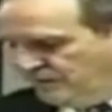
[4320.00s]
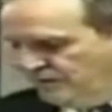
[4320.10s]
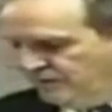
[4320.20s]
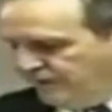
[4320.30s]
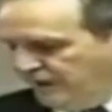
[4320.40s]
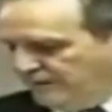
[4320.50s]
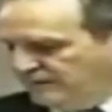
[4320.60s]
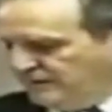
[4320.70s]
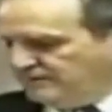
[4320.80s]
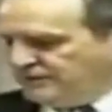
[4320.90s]
he's the
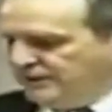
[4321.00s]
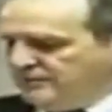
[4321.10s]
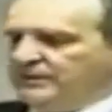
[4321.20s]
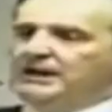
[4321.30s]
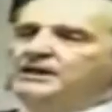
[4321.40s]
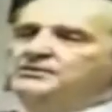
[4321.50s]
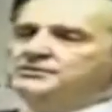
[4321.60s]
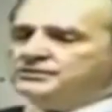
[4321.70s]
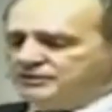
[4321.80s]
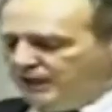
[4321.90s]
father of centralized,